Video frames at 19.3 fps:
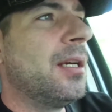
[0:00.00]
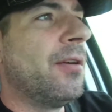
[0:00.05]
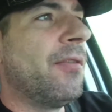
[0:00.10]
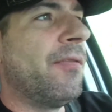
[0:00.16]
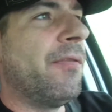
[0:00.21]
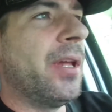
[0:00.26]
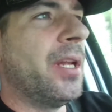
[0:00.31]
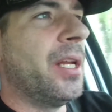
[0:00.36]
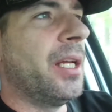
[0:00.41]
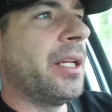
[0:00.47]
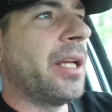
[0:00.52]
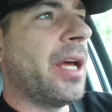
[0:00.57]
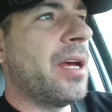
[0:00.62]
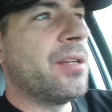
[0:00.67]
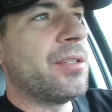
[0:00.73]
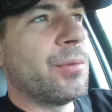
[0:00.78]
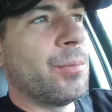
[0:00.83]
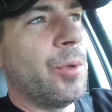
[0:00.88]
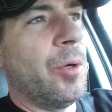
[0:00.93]
feeding day
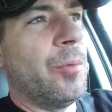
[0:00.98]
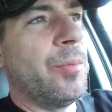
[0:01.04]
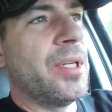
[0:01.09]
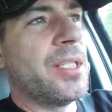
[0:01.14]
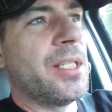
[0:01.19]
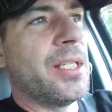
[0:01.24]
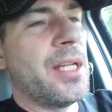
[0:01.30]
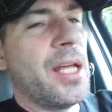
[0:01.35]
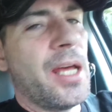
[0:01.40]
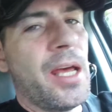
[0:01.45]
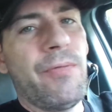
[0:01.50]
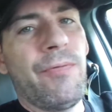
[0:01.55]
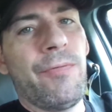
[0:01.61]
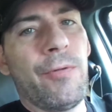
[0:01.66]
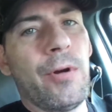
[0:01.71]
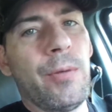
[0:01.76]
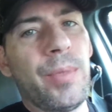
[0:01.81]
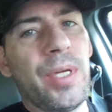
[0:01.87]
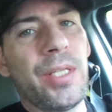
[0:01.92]
is a real busy day
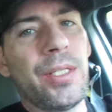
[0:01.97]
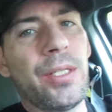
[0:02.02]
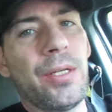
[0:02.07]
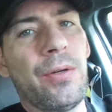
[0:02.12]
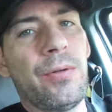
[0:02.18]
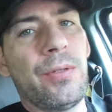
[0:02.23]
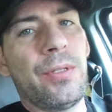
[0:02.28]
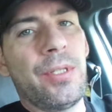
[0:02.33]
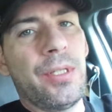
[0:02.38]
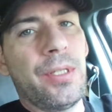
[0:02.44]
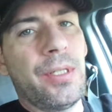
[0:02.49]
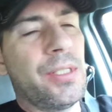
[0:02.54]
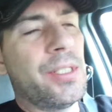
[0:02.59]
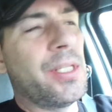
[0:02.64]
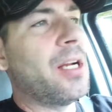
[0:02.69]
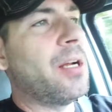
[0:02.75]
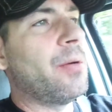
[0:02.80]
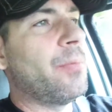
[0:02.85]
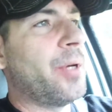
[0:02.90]
for me, so to
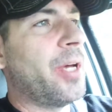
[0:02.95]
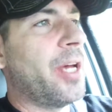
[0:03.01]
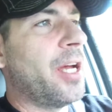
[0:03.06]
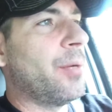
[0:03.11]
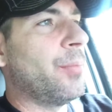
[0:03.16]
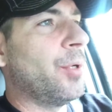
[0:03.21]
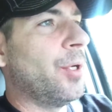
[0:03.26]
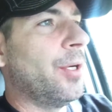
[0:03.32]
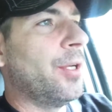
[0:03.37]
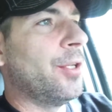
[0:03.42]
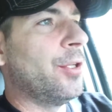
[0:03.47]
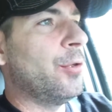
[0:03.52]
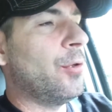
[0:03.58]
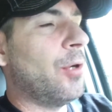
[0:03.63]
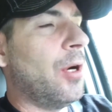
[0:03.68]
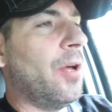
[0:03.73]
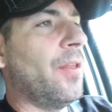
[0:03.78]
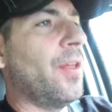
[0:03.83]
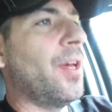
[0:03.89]
set up camera and do
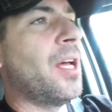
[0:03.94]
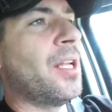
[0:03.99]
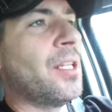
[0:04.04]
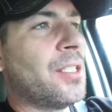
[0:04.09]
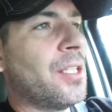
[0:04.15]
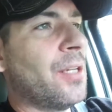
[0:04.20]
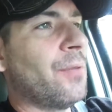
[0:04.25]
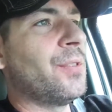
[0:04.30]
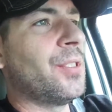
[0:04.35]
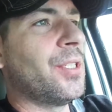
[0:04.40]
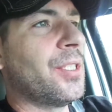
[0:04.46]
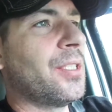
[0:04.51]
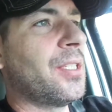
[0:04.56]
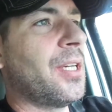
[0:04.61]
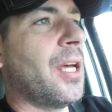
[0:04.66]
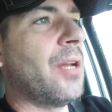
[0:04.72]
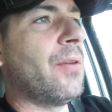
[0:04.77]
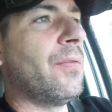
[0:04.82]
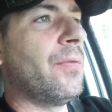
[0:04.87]
all that stuff is just
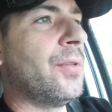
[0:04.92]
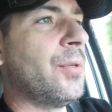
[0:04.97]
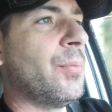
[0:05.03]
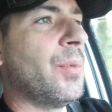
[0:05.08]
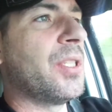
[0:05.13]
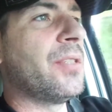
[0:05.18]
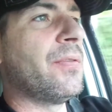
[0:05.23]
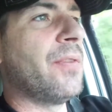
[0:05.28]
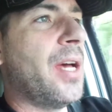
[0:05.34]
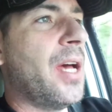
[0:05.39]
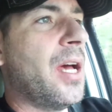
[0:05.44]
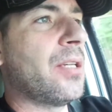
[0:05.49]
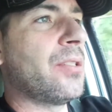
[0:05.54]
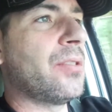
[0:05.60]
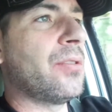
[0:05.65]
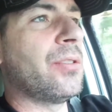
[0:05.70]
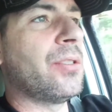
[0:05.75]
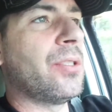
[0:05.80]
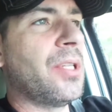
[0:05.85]
kind of too much of a
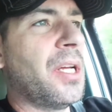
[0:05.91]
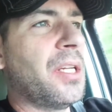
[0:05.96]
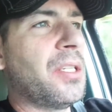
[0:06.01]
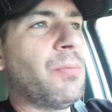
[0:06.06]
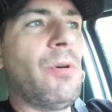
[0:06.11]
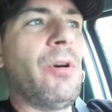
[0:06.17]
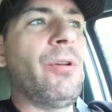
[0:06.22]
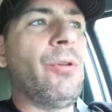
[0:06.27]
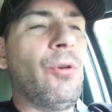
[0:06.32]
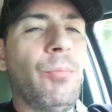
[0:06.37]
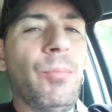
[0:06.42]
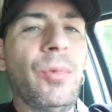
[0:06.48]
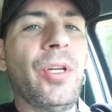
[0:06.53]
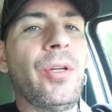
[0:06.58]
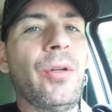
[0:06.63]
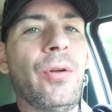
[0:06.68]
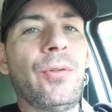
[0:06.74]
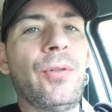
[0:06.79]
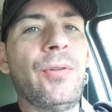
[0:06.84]
hassle. So that's why I normally
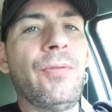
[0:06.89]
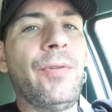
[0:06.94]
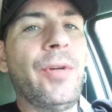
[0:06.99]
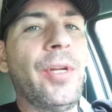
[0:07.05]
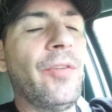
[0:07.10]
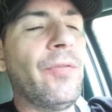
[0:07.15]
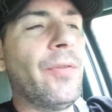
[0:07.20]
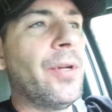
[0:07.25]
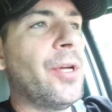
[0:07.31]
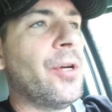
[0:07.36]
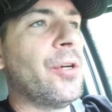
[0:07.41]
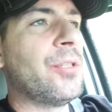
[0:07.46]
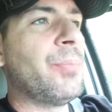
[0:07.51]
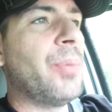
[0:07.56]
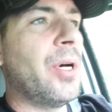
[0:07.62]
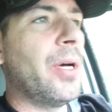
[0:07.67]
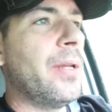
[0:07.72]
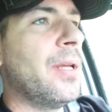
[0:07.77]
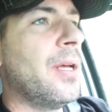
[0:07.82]
don't do feeding videos.
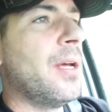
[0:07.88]
But